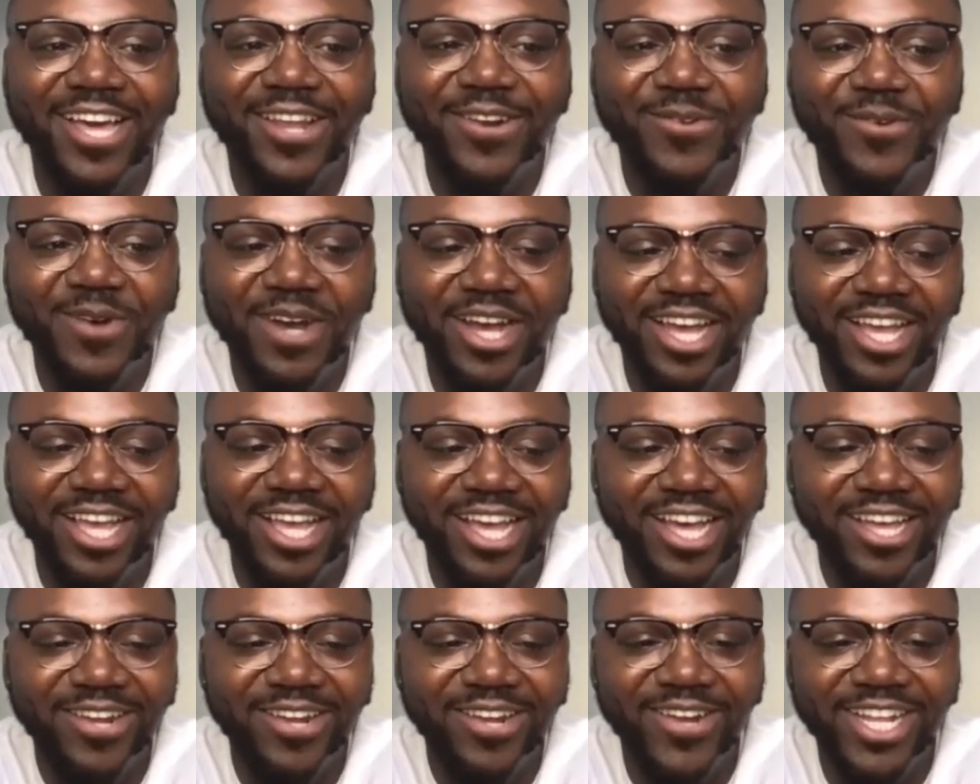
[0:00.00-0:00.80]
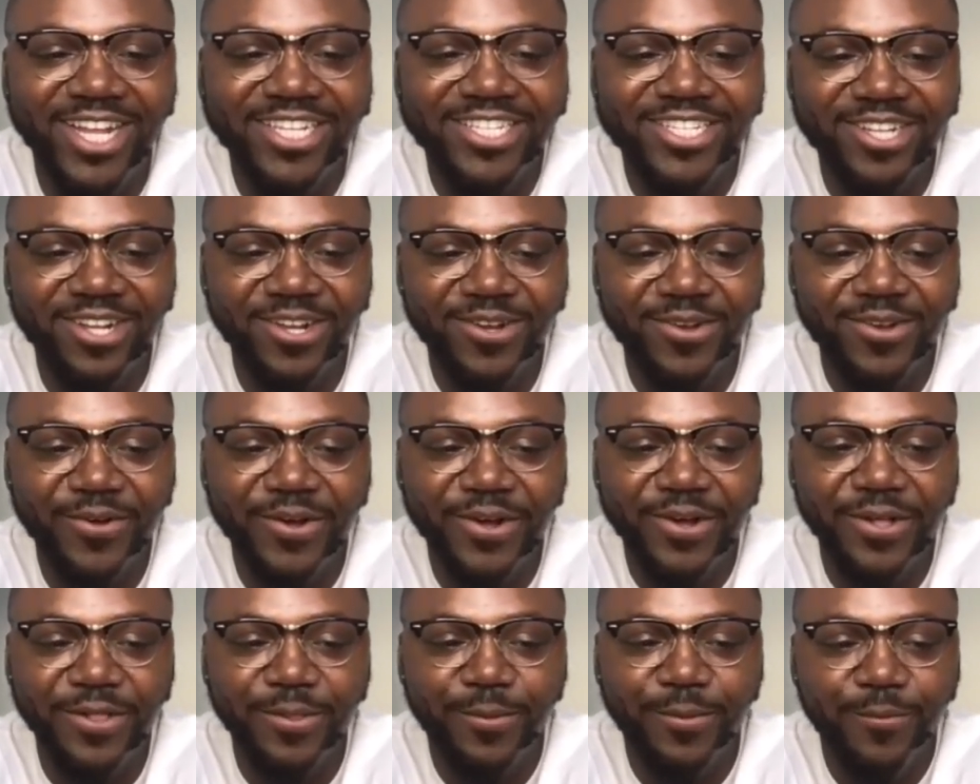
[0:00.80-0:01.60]
How do I how do I juggle
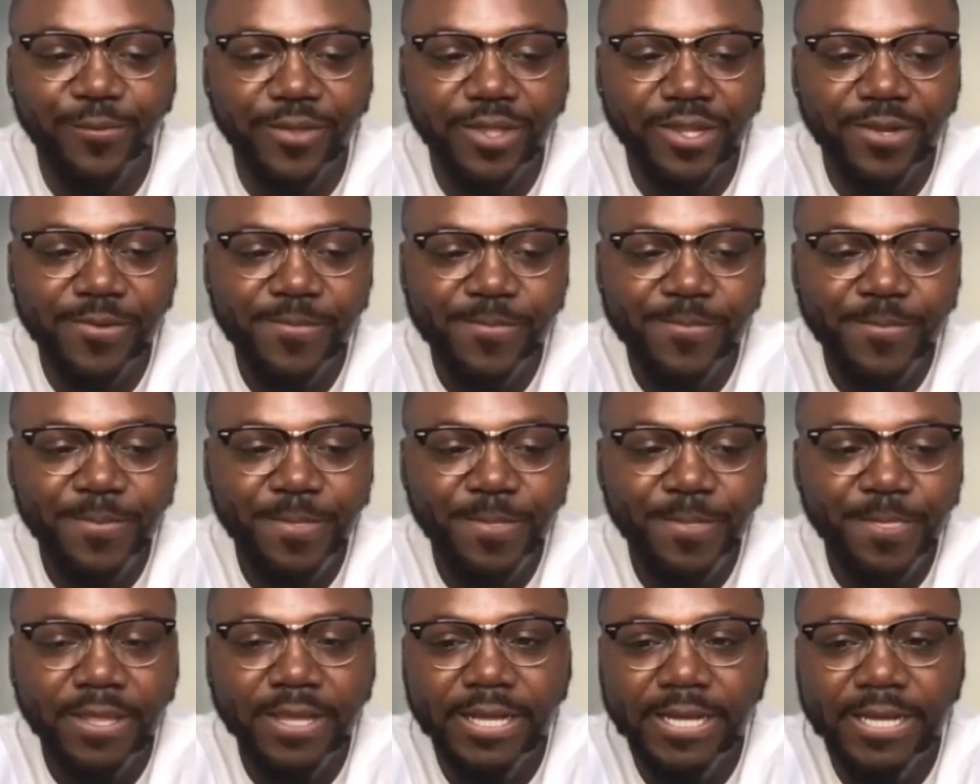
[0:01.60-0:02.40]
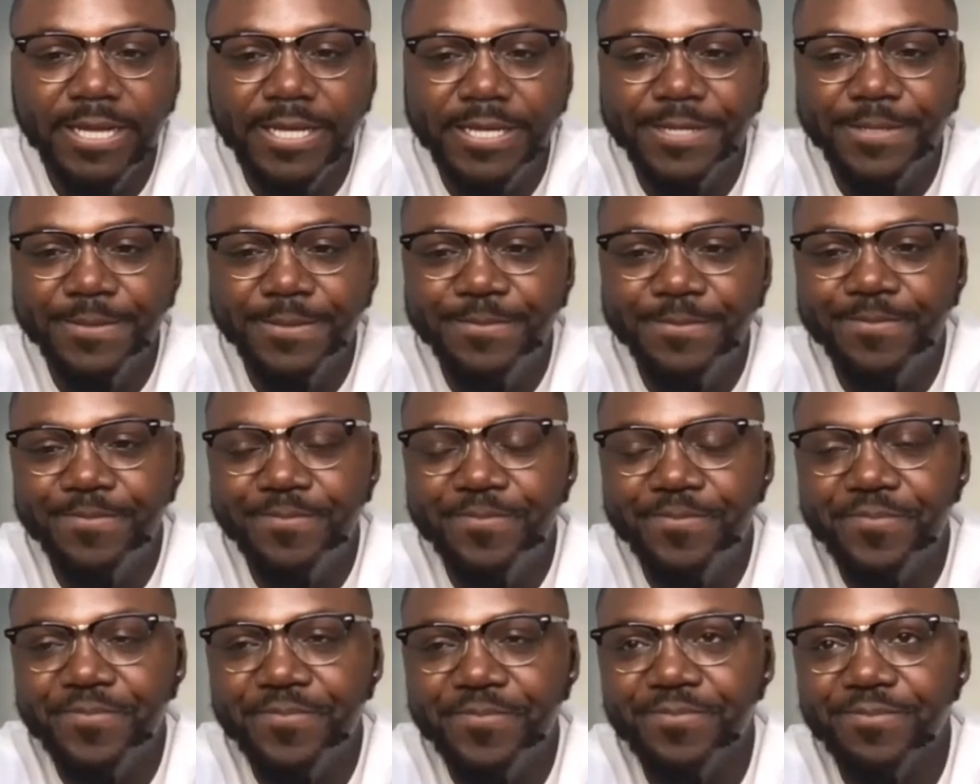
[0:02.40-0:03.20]
all of it?
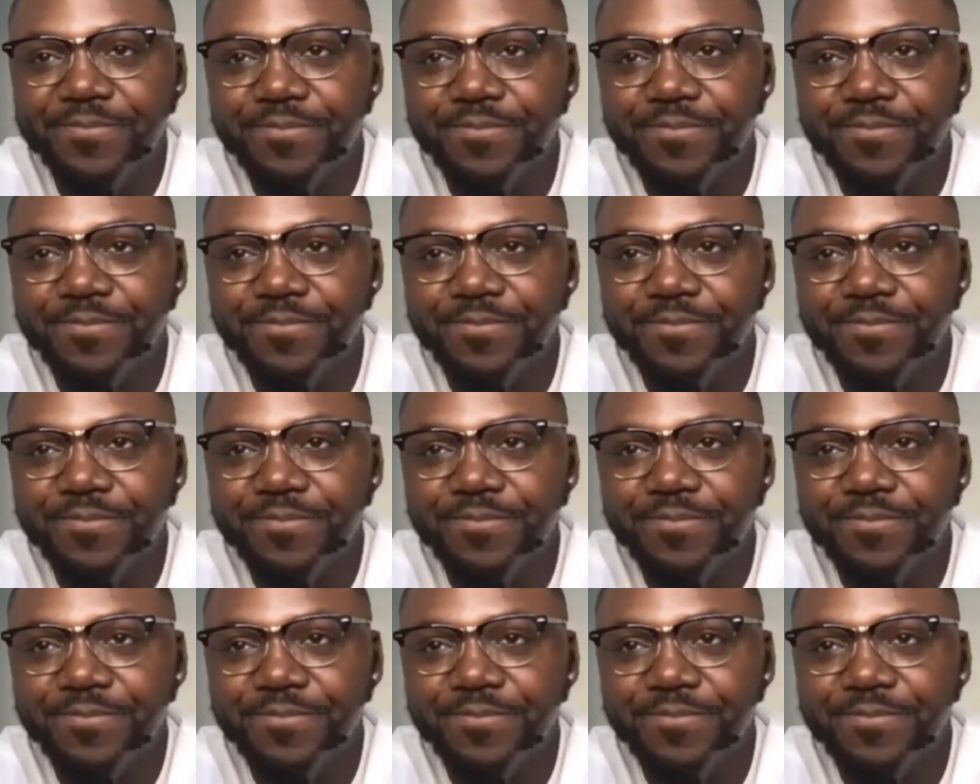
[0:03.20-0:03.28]
Um